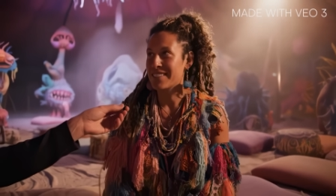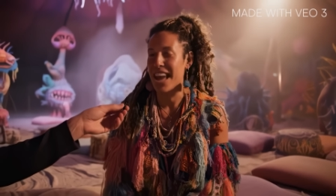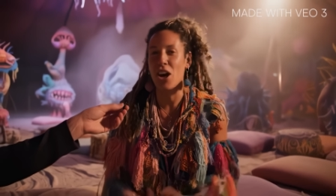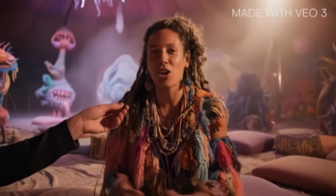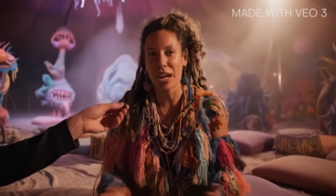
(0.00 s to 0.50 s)

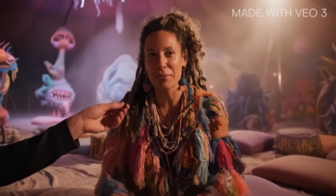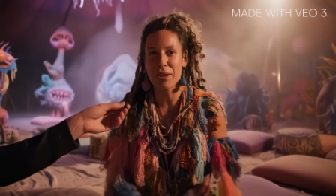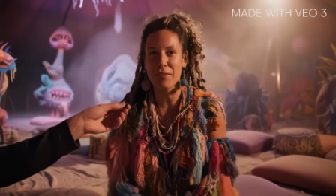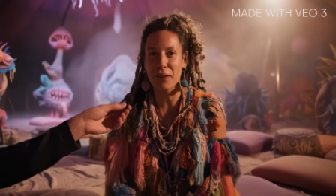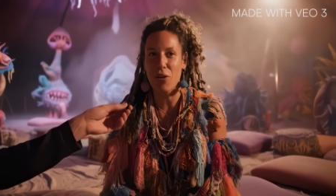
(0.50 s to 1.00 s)
Now, correct me
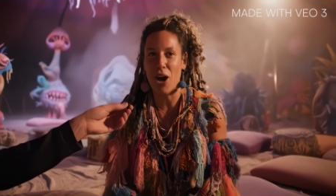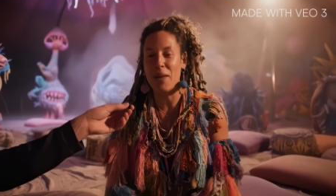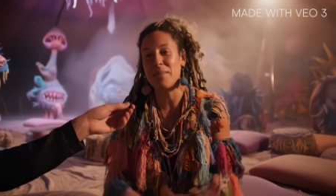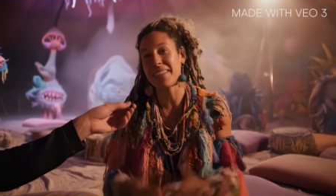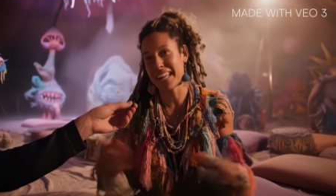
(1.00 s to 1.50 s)
if I'm
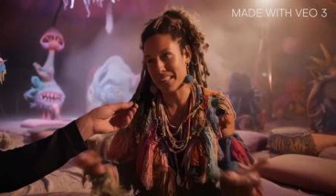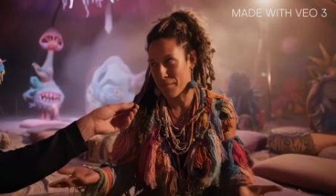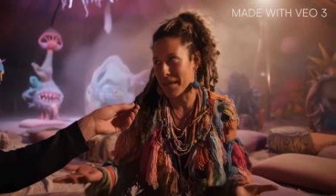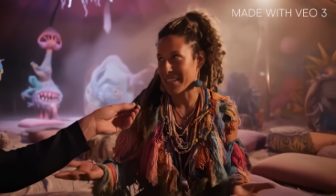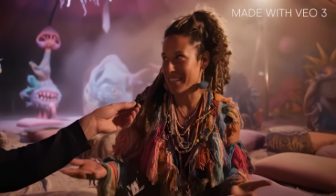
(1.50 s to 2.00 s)
wrong, but that's a
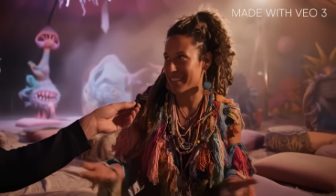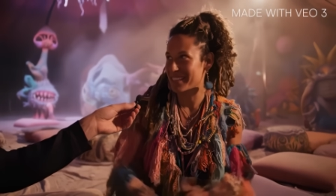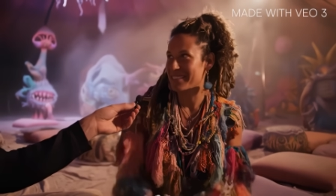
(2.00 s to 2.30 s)
pizza.